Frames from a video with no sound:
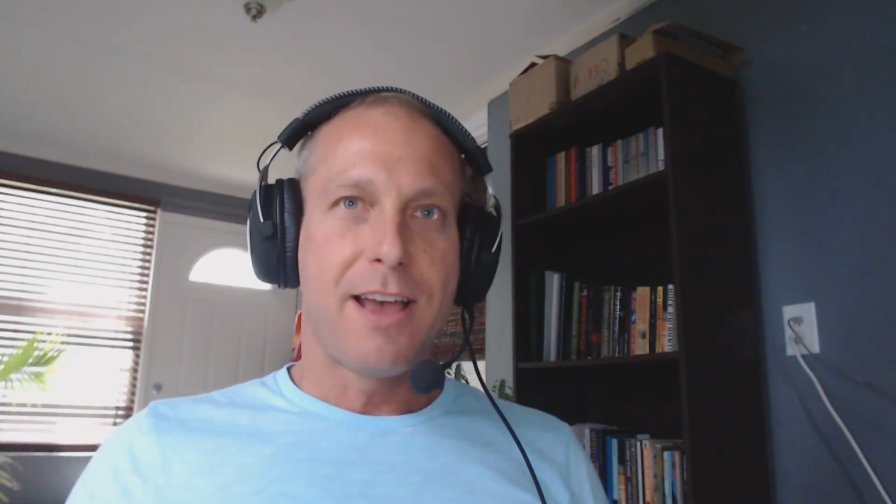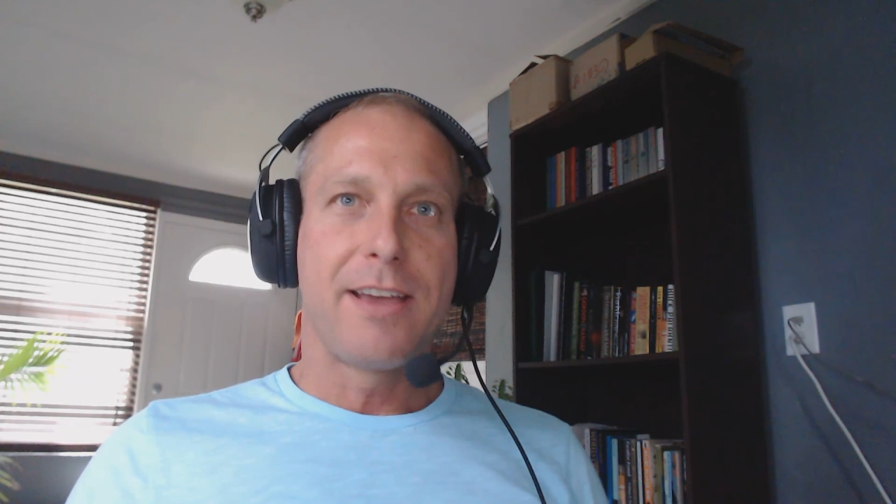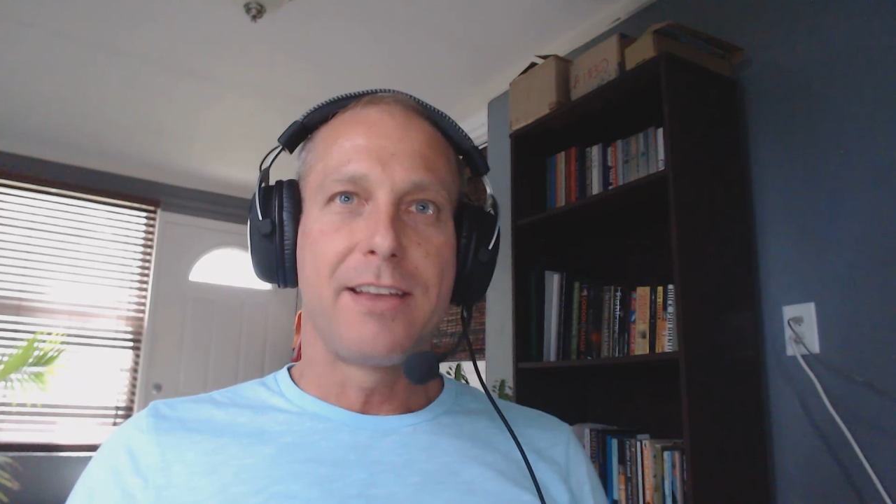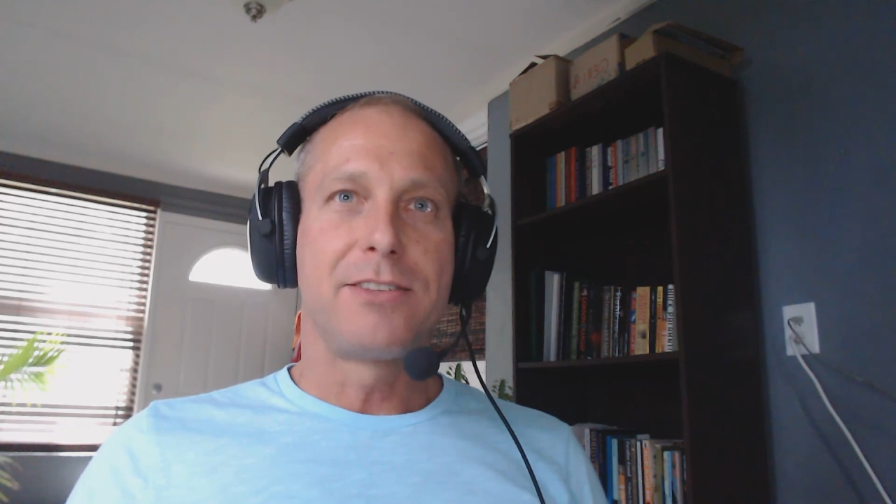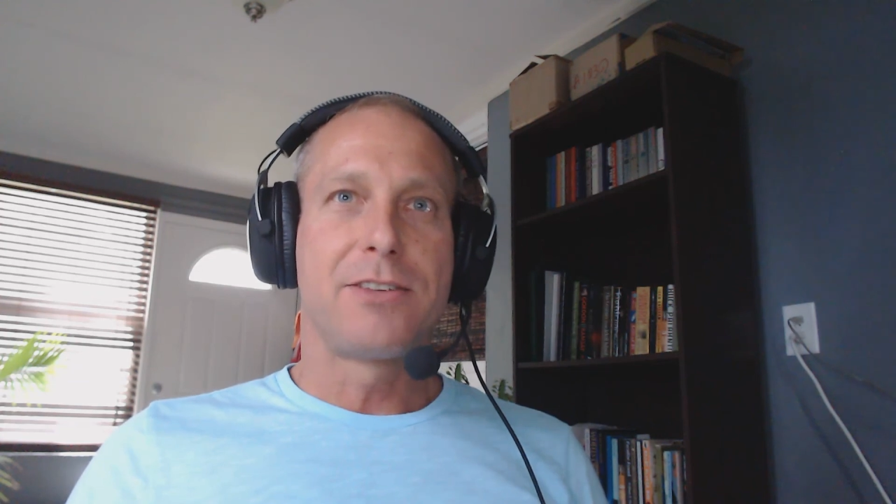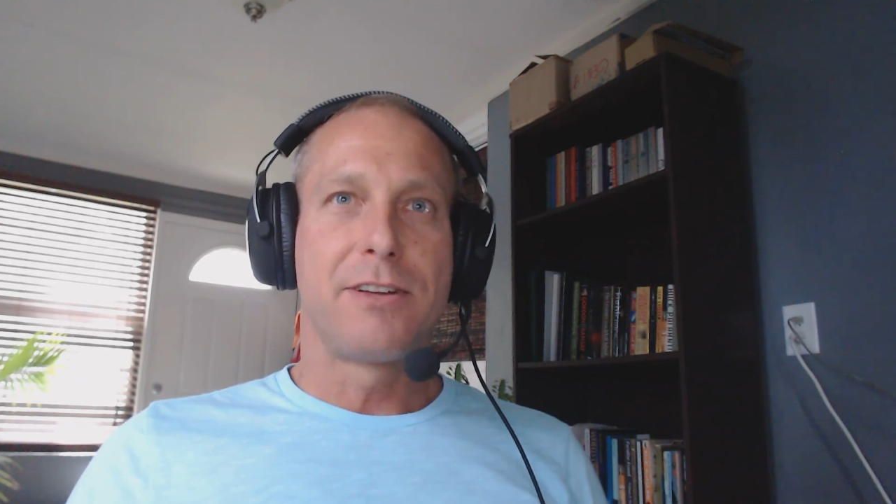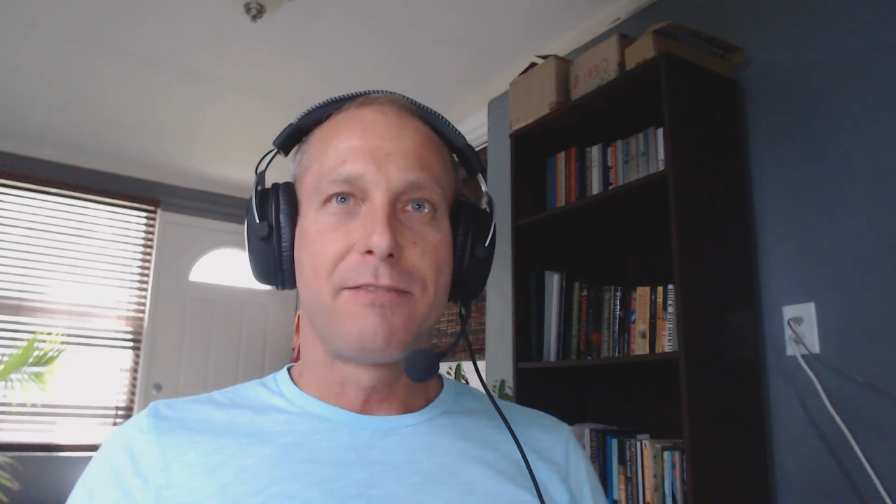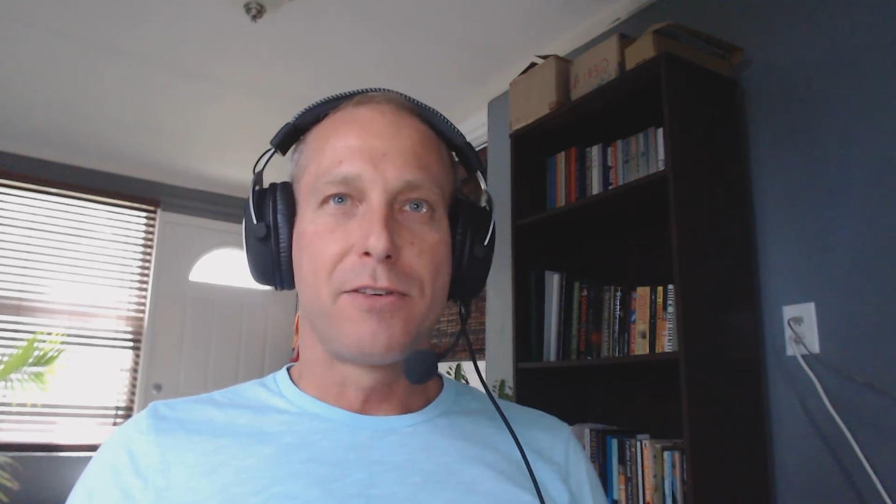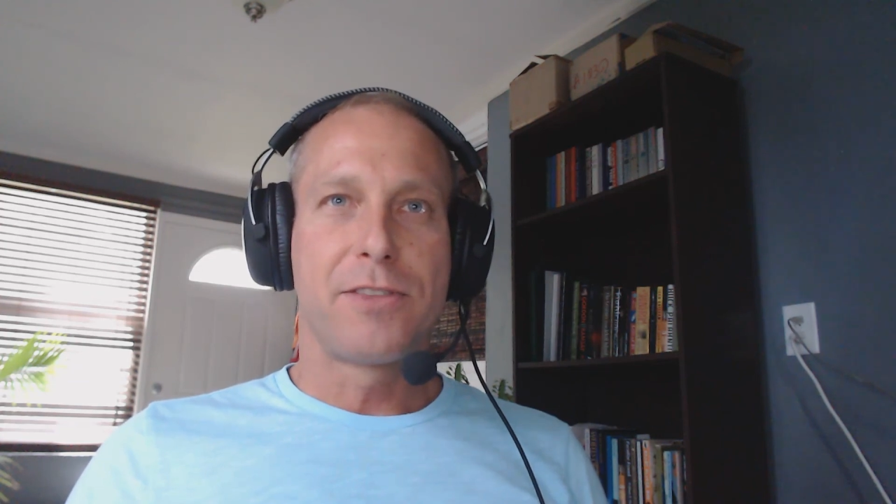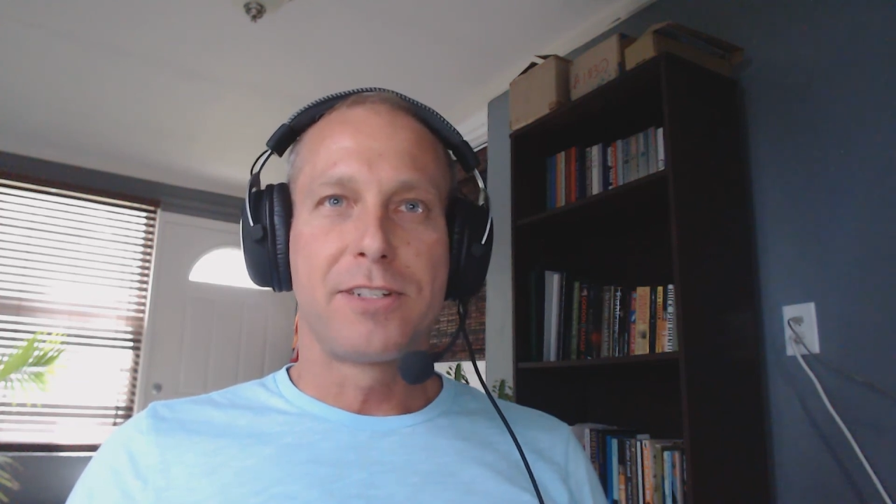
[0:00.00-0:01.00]
Enjoy your
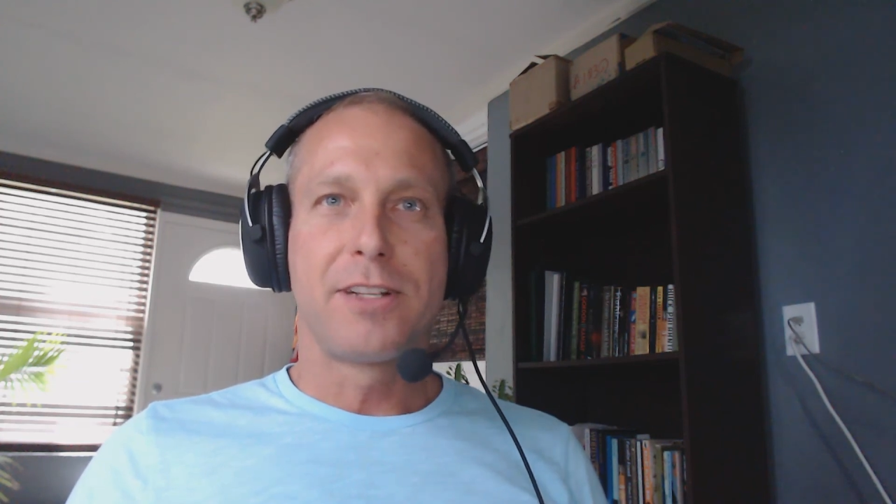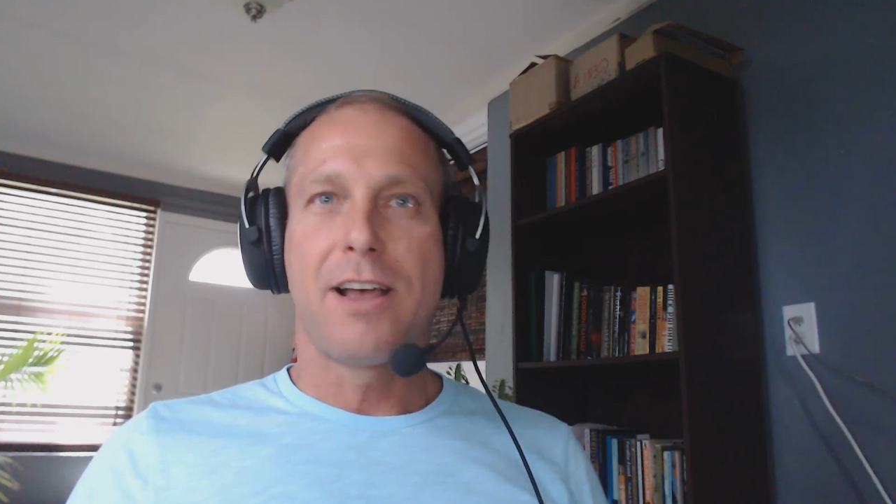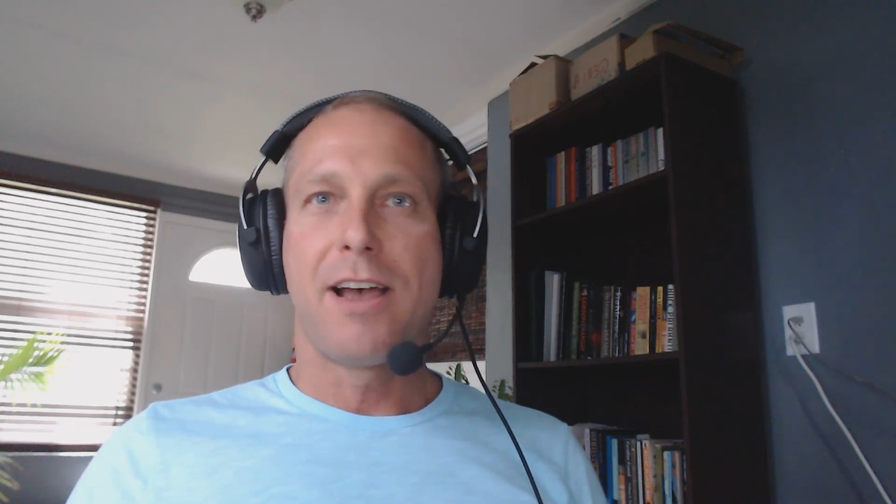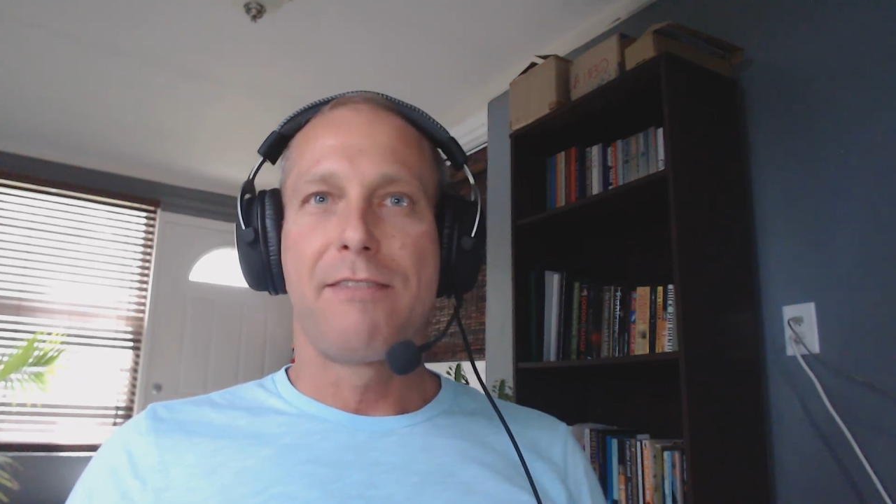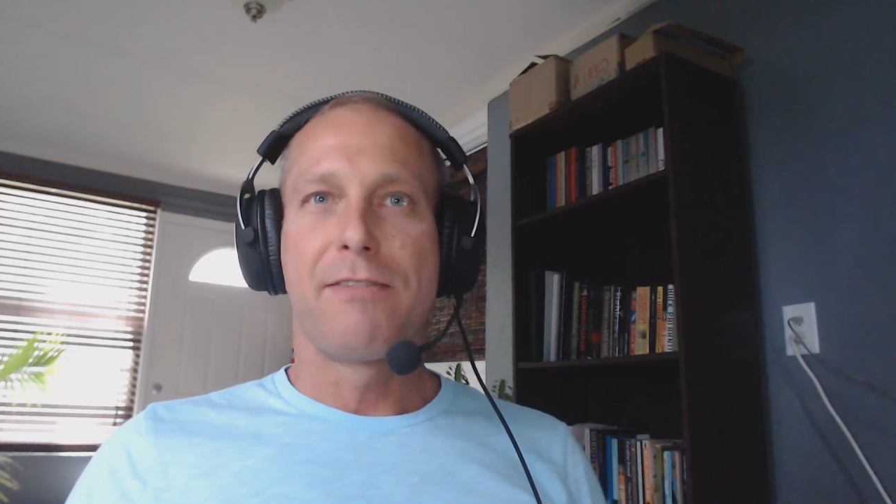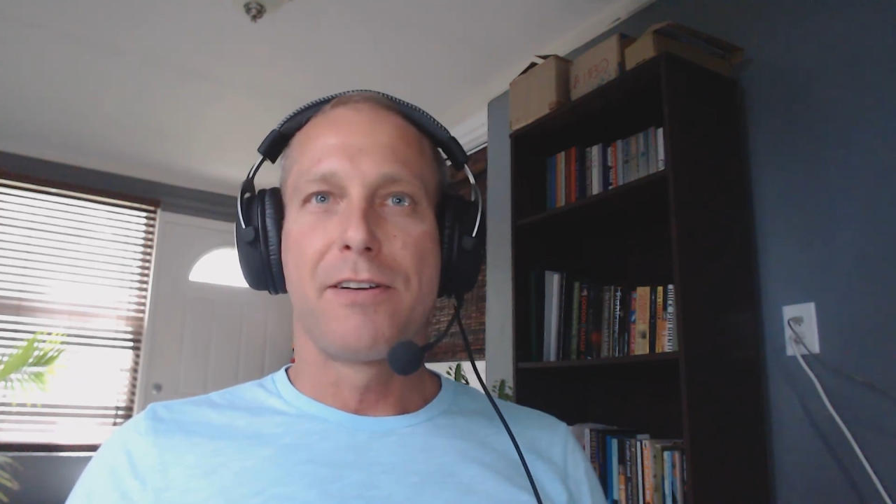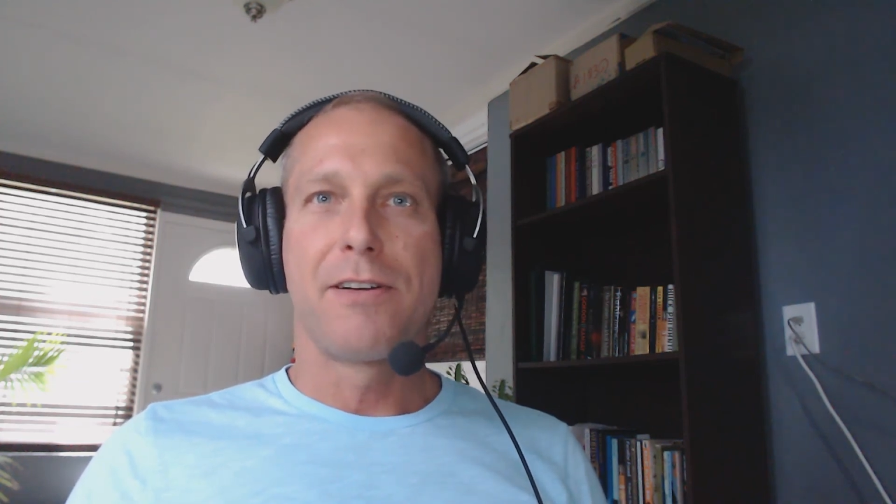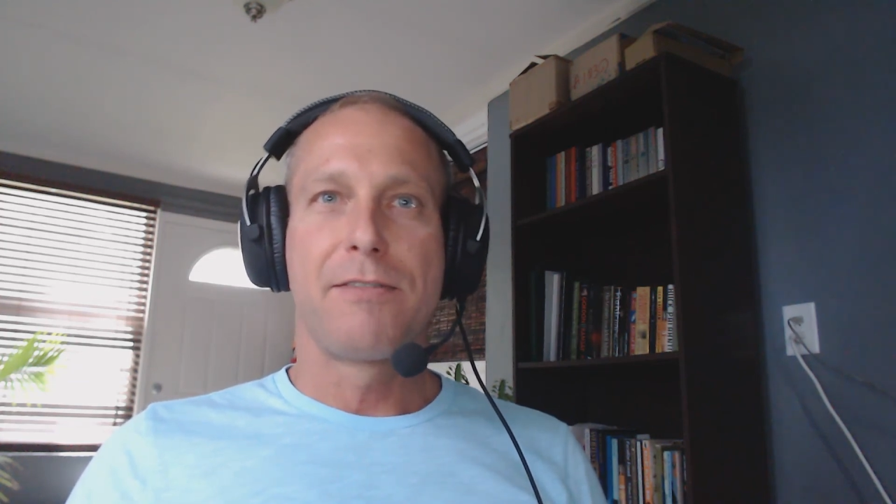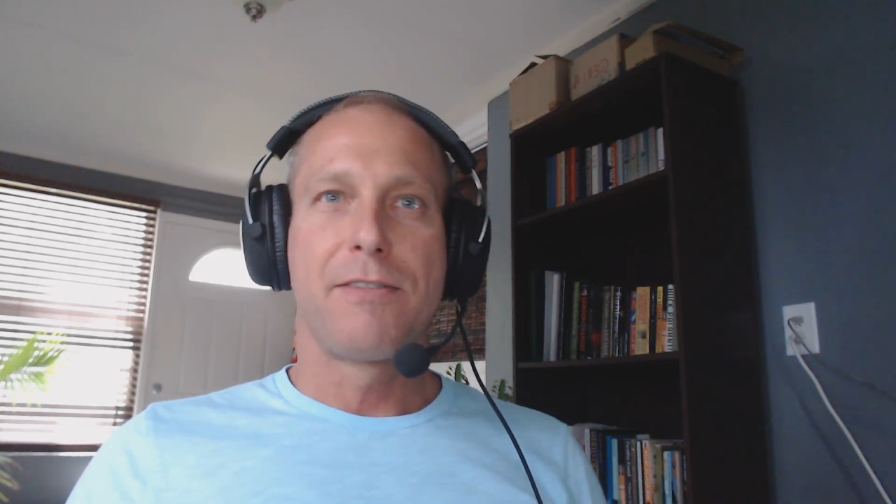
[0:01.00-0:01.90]
4th of July for